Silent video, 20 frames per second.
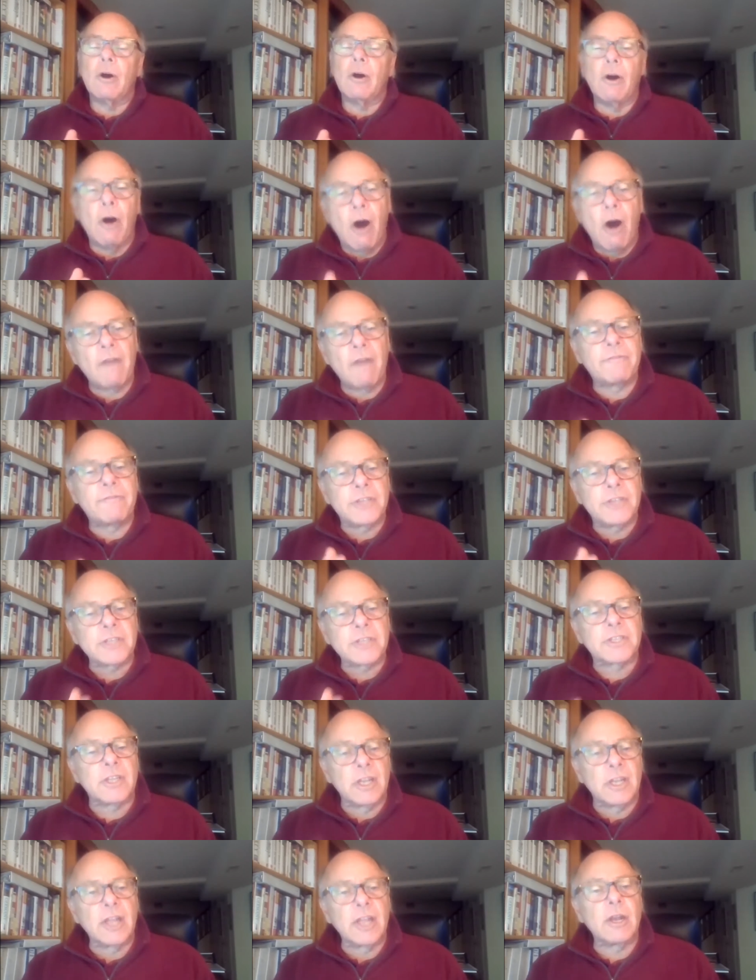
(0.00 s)
off
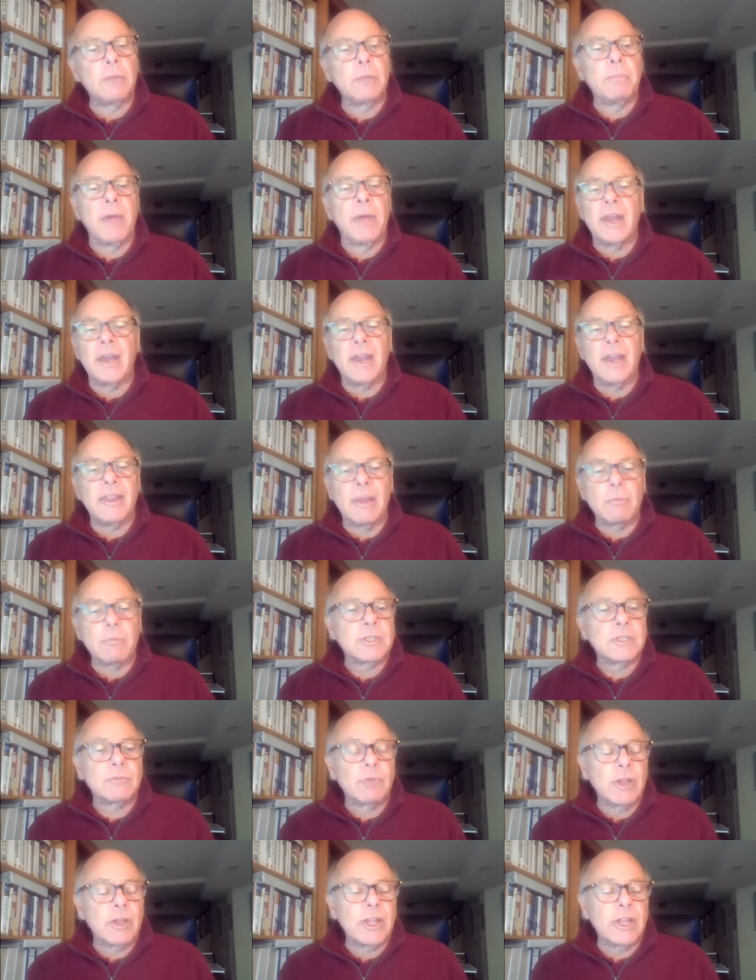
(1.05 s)
just a little bit, and that
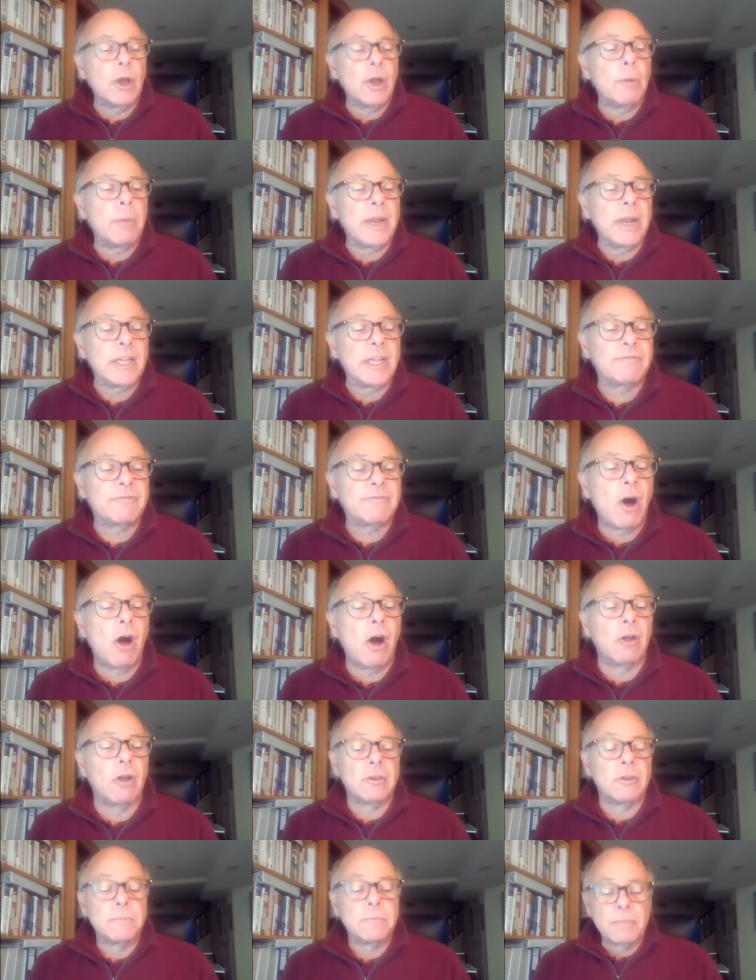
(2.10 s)
was really nobody's
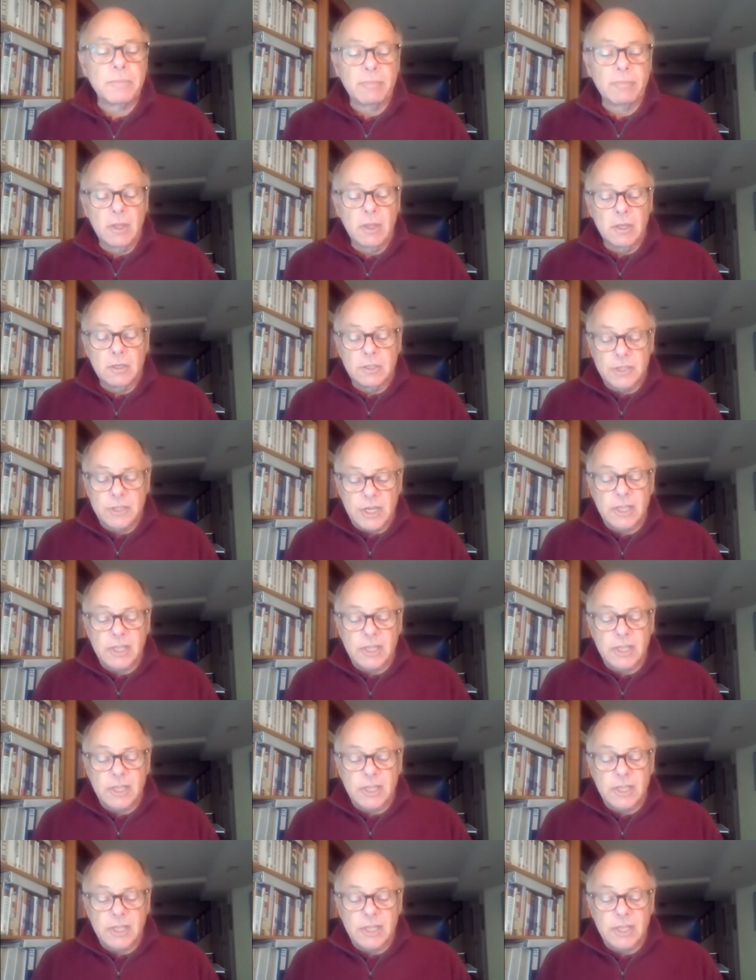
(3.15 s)
fault. GSA
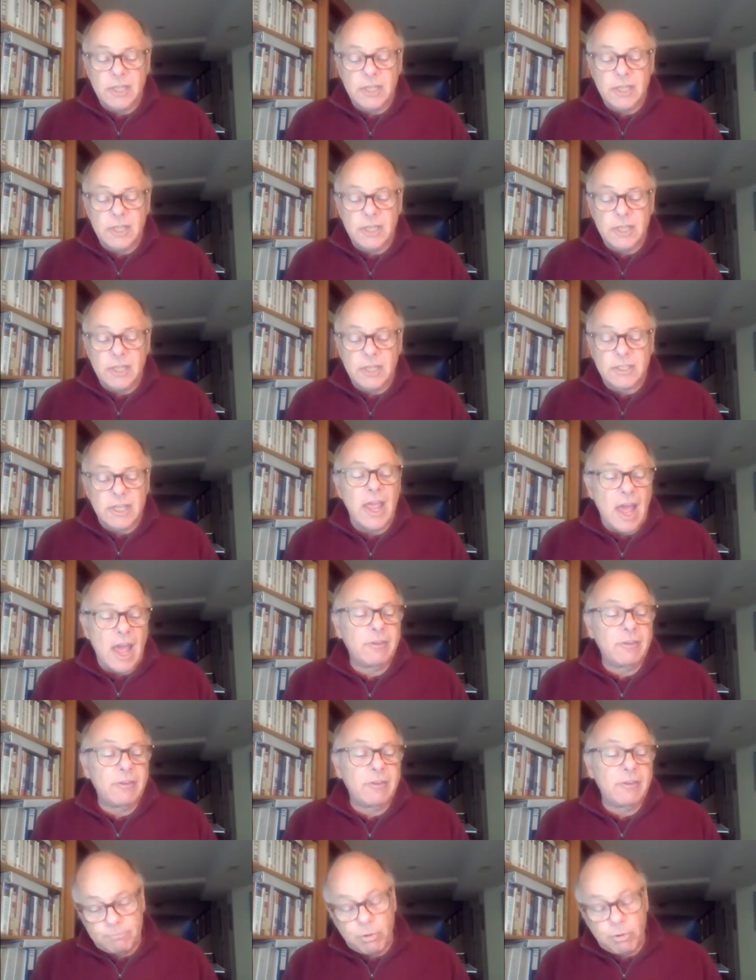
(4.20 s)

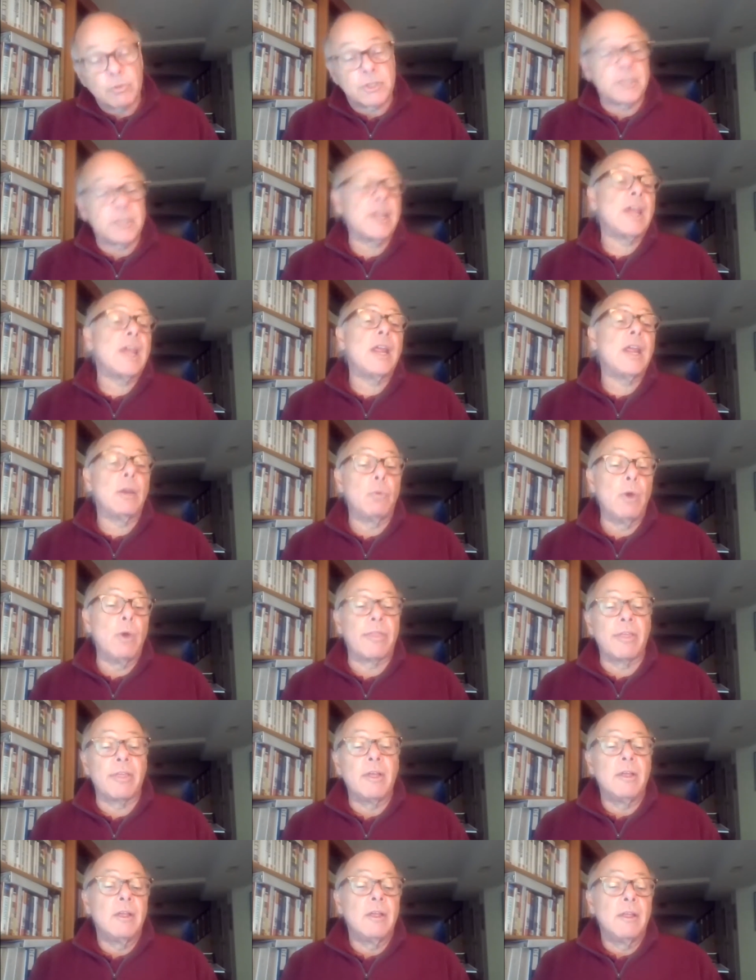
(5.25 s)
had to proceed
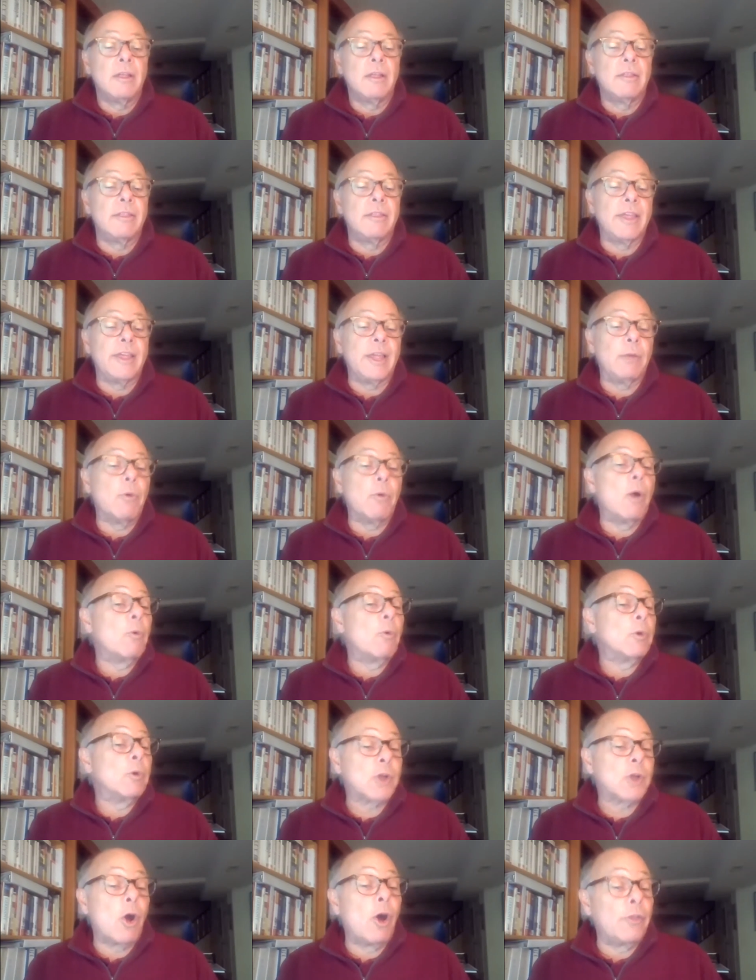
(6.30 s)
with
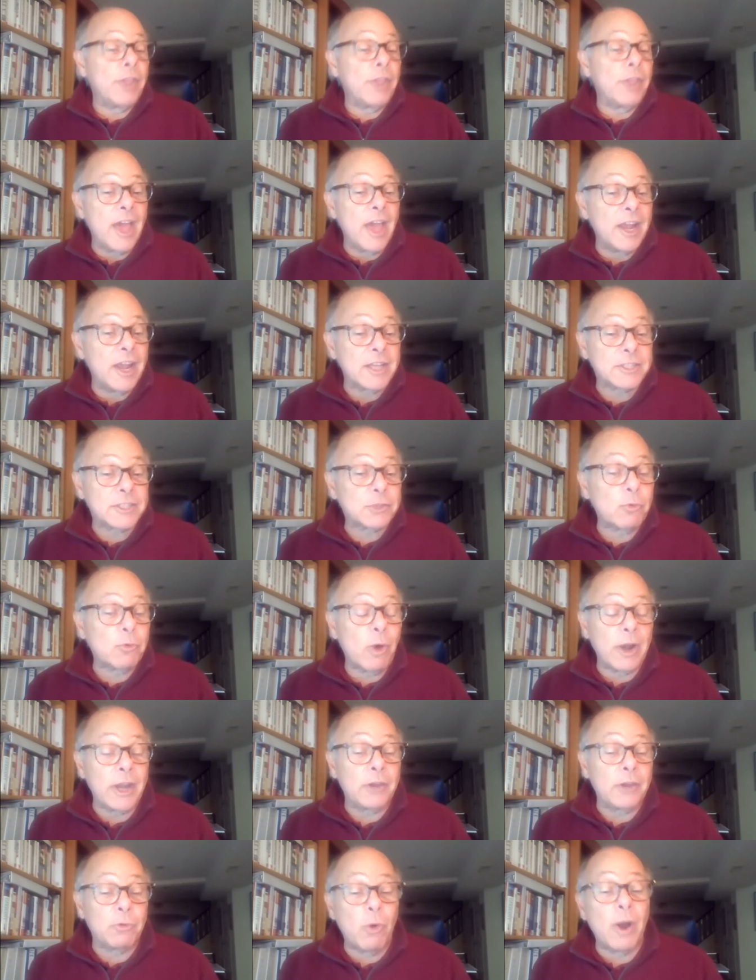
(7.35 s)
what was called the NS
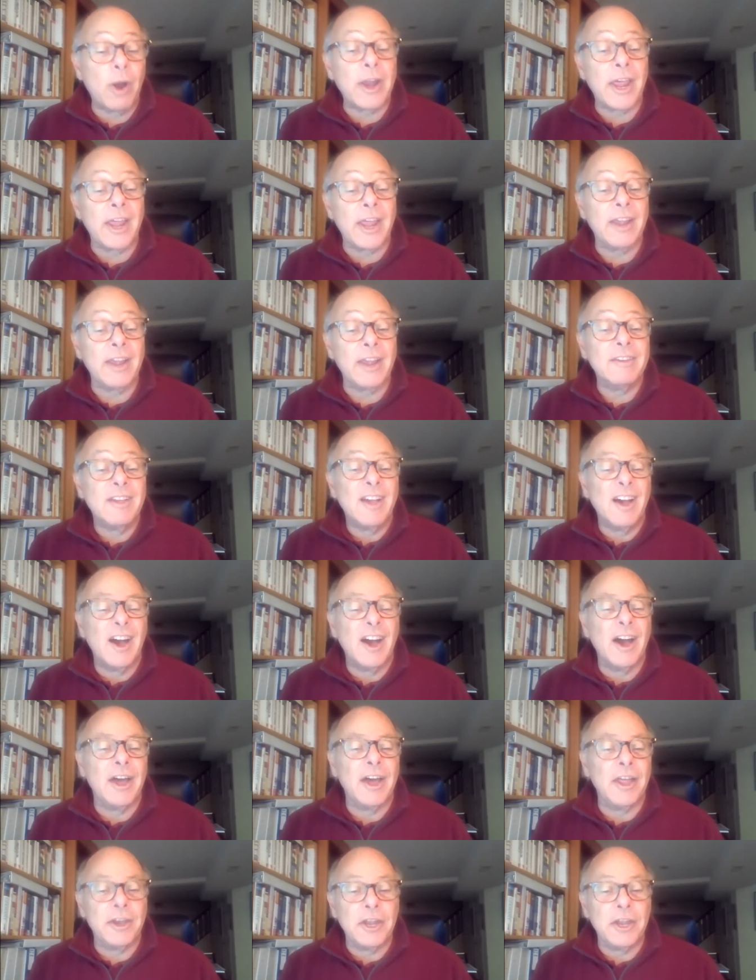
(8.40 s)
2020
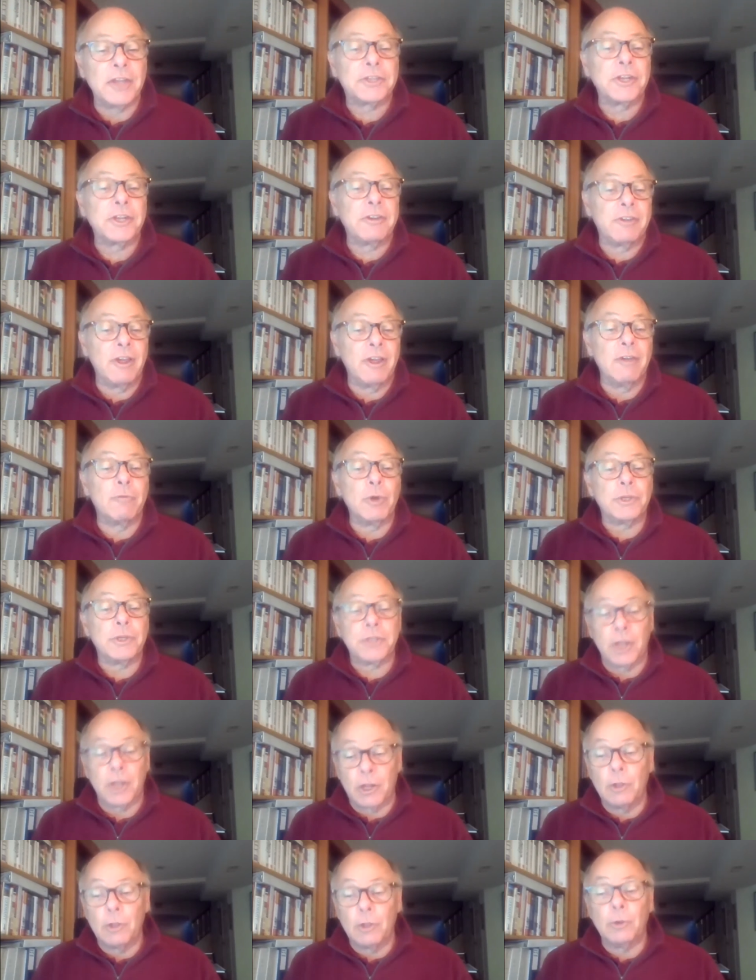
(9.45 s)
initiative, which
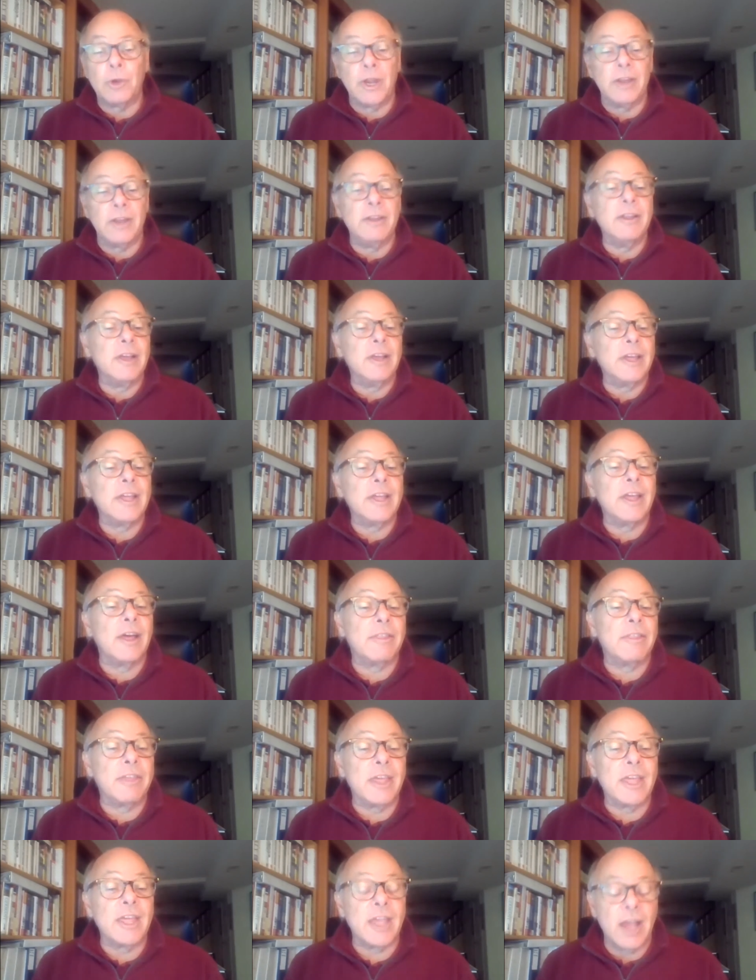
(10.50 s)
included
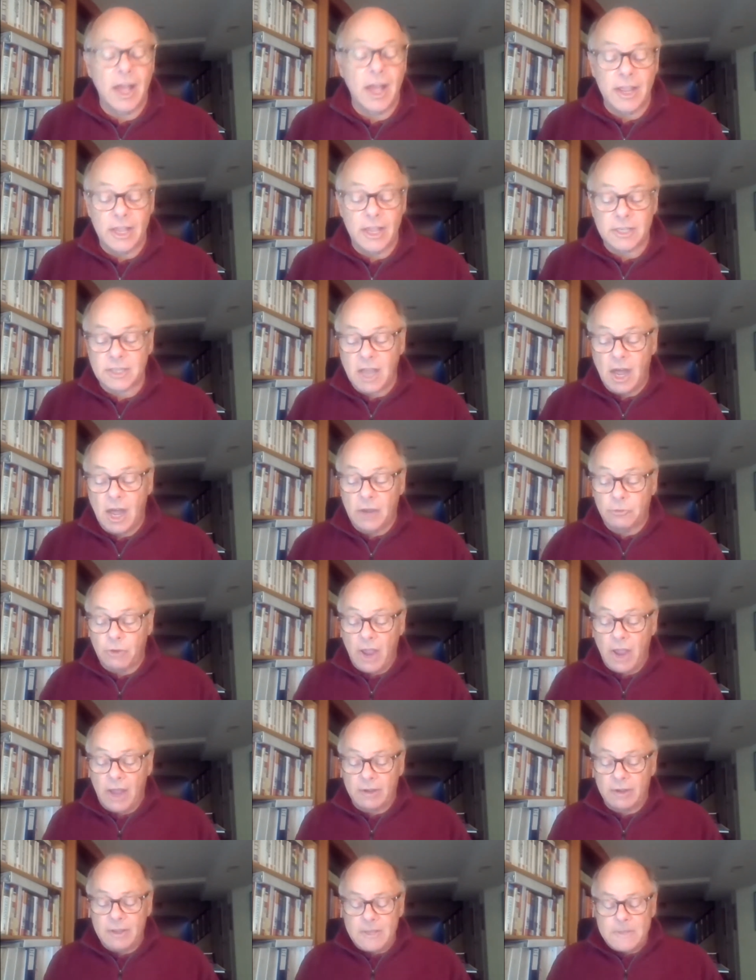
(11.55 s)
the EIS
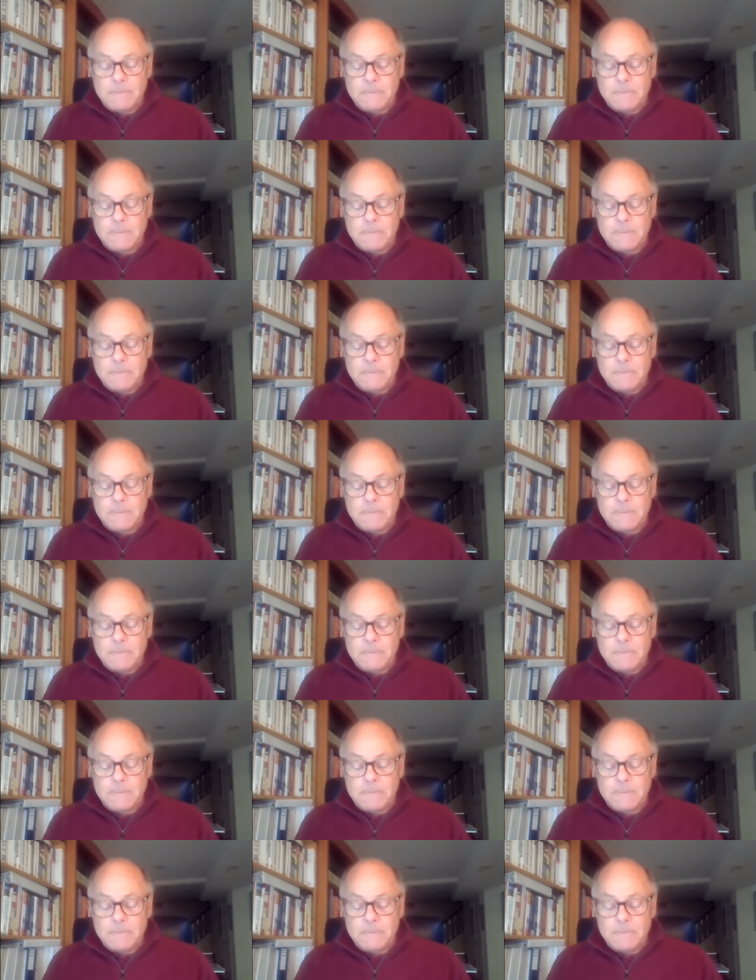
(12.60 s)
contract.